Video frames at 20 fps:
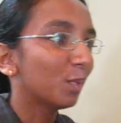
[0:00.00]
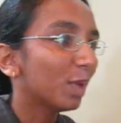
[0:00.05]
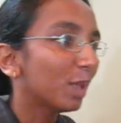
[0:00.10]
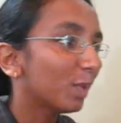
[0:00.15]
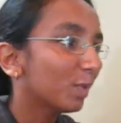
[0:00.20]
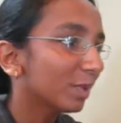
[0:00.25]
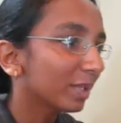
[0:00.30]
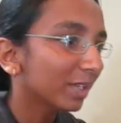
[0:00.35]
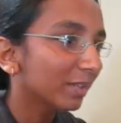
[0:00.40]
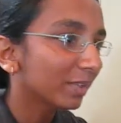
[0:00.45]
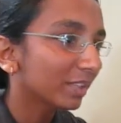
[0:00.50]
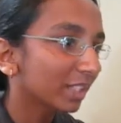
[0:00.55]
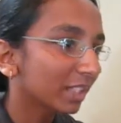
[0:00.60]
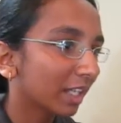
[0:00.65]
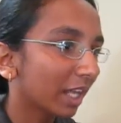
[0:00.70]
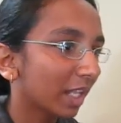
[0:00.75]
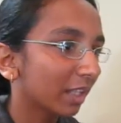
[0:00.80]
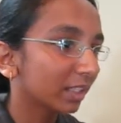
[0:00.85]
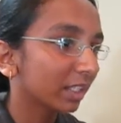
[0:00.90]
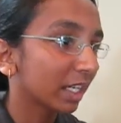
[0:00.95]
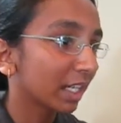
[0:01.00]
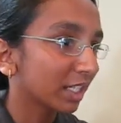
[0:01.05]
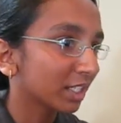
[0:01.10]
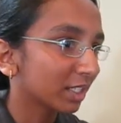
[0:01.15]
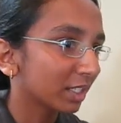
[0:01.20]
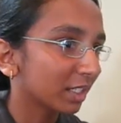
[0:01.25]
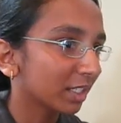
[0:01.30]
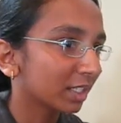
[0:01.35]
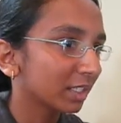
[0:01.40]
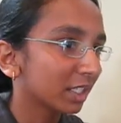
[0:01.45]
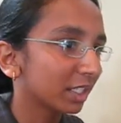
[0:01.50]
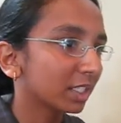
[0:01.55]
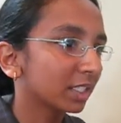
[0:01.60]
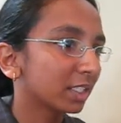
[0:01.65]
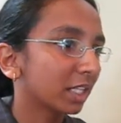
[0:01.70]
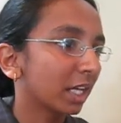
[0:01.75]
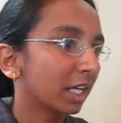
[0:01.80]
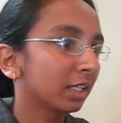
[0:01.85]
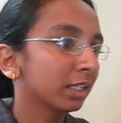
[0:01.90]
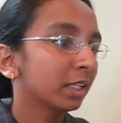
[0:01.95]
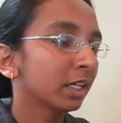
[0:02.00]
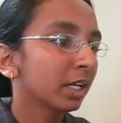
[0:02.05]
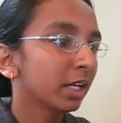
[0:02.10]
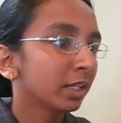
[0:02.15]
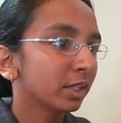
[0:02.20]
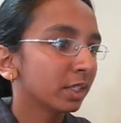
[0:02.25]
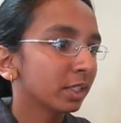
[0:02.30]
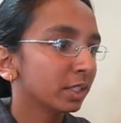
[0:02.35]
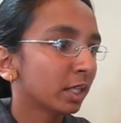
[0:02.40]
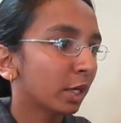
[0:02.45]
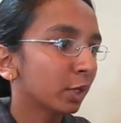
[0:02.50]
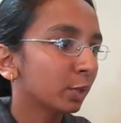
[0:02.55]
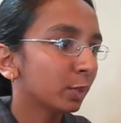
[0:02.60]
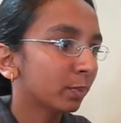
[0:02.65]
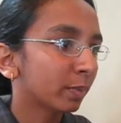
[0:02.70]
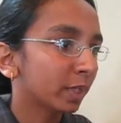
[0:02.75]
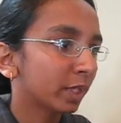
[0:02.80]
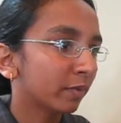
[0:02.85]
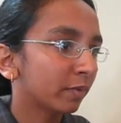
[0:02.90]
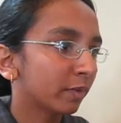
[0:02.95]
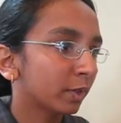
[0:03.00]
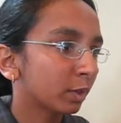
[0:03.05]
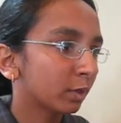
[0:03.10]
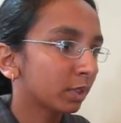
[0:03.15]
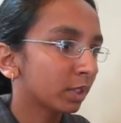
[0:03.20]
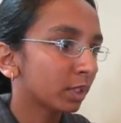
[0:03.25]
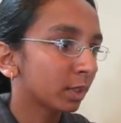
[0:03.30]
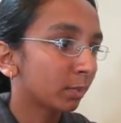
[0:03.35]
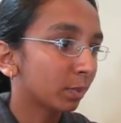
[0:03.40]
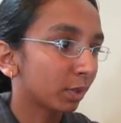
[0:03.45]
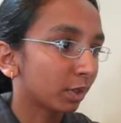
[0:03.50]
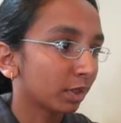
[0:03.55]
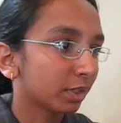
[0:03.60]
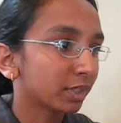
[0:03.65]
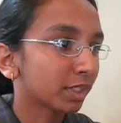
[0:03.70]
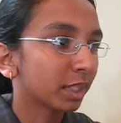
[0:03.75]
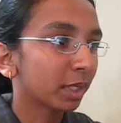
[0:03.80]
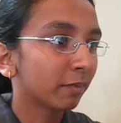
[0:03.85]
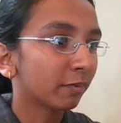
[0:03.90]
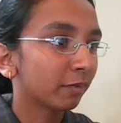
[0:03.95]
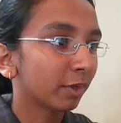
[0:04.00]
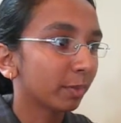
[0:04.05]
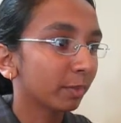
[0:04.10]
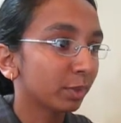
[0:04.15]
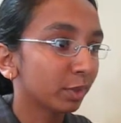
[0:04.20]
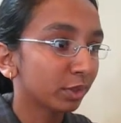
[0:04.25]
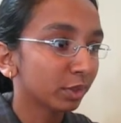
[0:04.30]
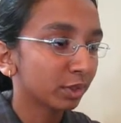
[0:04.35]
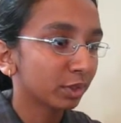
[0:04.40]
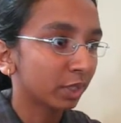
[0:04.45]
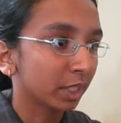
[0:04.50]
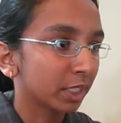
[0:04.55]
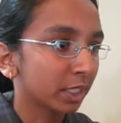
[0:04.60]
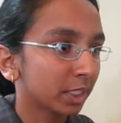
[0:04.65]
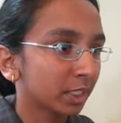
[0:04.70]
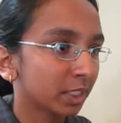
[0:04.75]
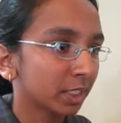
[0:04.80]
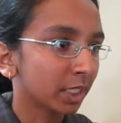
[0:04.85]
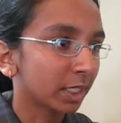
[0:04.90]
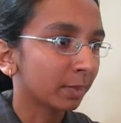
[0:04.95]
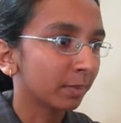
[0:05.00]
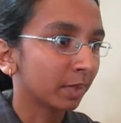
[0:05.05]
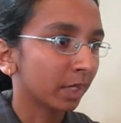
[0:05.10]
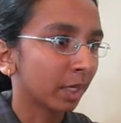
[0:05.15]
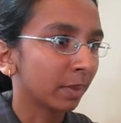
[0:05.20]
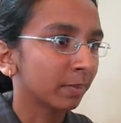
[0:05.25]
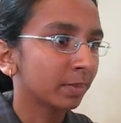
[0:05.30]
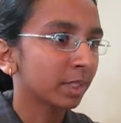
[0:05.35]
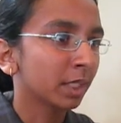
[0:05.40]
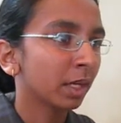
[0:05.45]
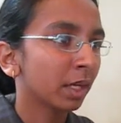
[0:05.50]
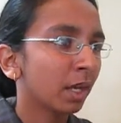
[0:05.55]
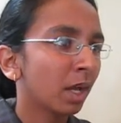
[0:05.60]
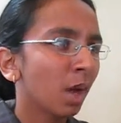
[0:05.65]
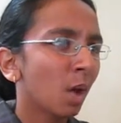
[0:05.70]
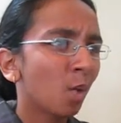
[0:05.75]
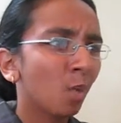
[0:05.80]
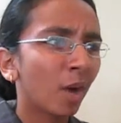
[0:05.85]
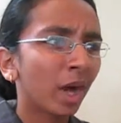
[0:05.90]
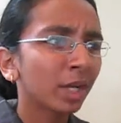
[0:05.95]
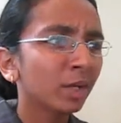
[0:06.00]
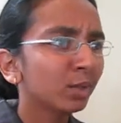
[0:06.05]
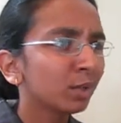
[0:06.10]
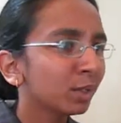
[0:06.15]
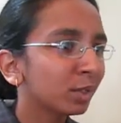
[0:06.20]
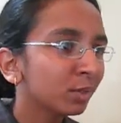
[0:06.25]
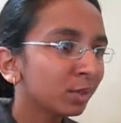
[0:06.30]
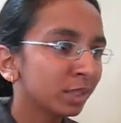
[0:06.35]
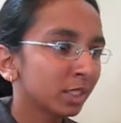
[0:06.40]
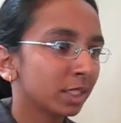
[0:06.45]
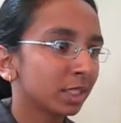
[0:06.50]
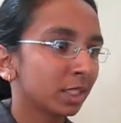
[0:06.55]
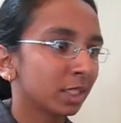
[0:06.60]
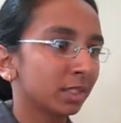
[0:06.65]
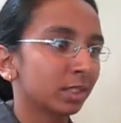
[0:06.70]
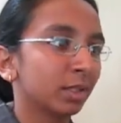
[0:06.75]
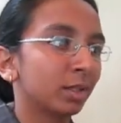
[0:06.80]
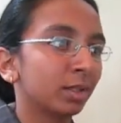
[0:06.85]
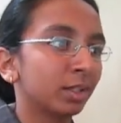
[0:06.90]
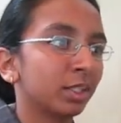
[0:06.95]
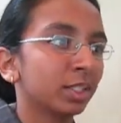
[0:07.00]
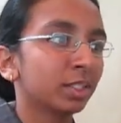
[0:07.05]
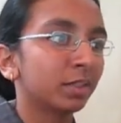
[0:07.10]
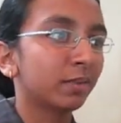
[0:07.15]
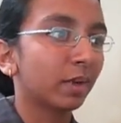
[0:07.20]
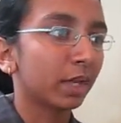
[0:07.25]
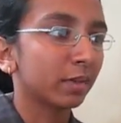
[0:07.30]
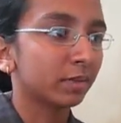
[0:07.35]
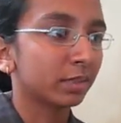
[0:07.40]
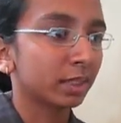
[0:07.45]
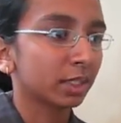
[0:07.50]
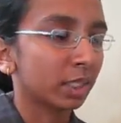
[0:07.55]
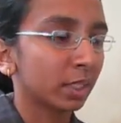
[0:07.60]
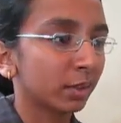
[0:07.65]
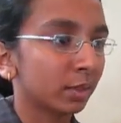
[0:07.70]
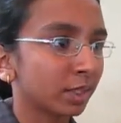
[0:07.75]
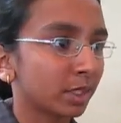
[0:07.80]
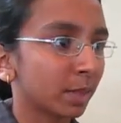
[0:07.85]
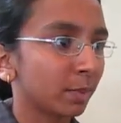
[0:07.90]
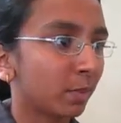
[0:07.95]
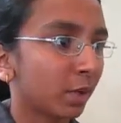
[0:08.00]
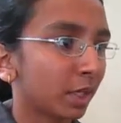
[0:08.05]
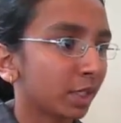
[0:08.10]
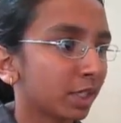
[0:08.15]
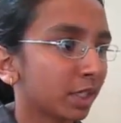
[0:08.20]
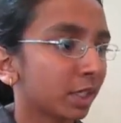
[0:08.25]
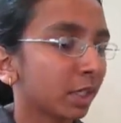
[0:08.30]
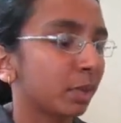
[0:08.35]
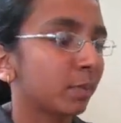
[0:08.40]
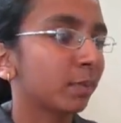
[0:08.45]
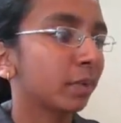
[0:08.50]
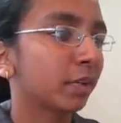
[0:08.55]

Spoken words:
Well, one of the allegations is that the ZANU-PF youth supporters come from youth training scheme camps. Why do youths need to learn survival skills in marching on